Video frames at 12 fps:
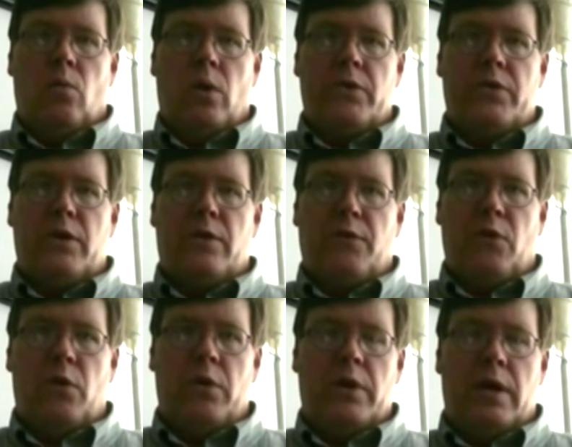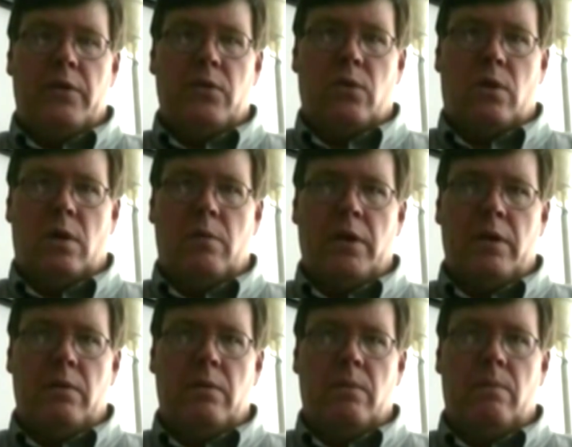Once they were flowing onto
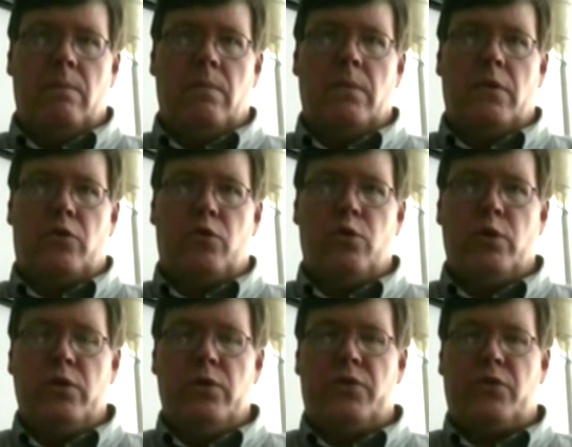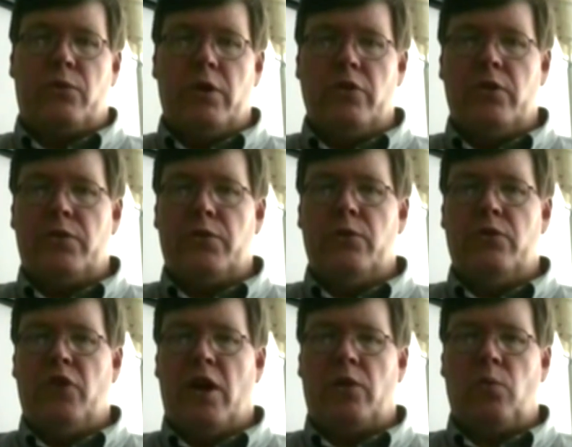orbit, the crew would use syringes to
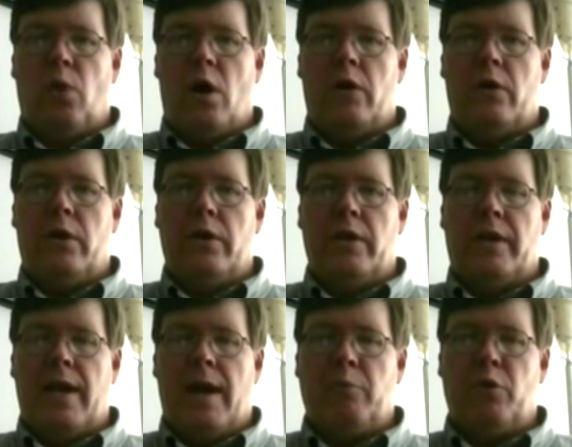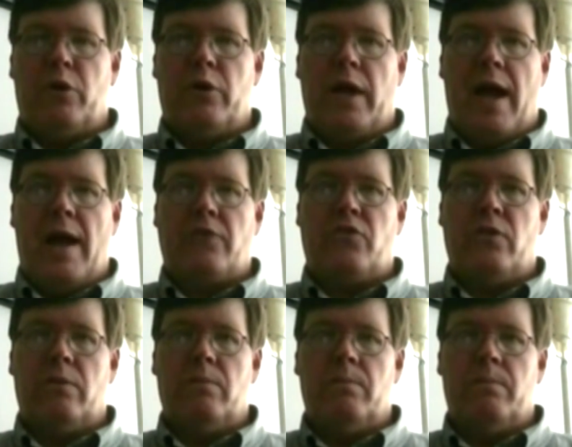inject water, and the capillary
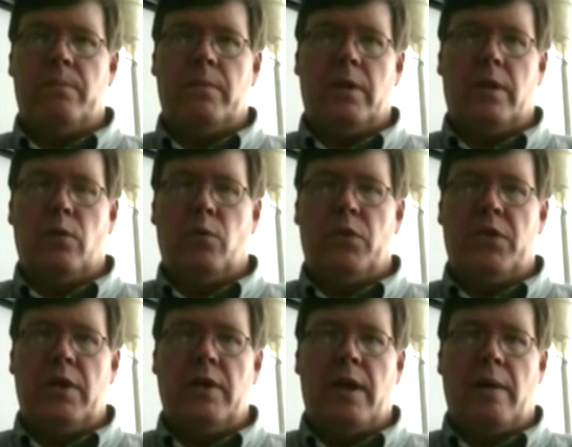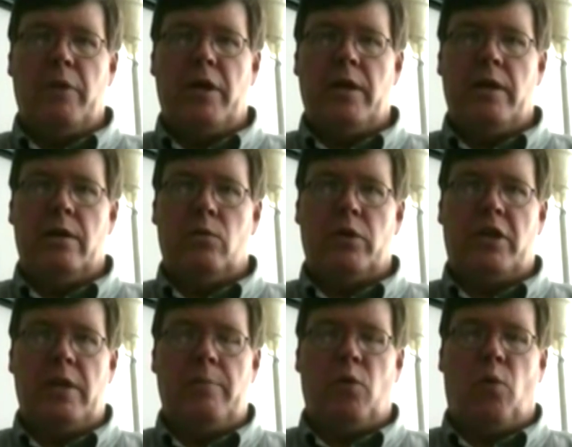action within that media
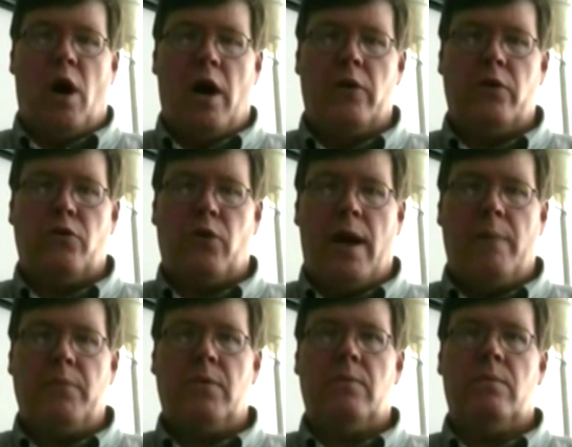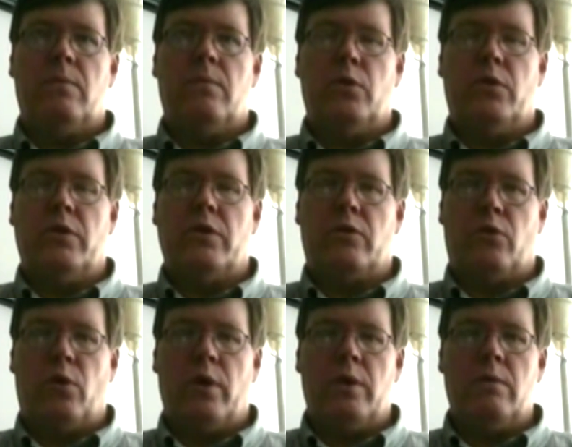would keep the water trapped within the
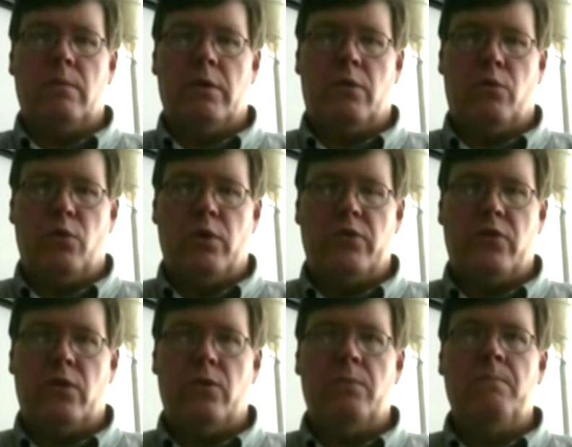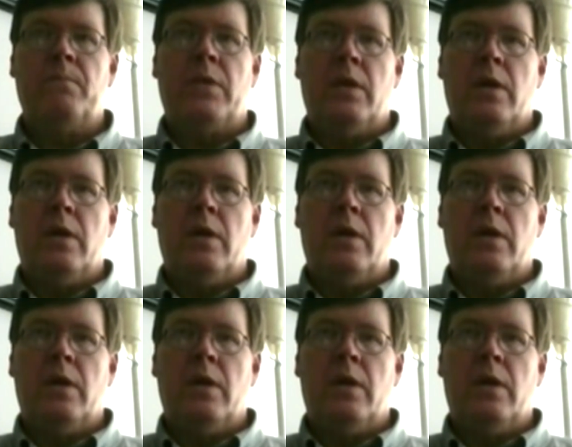rooting zone.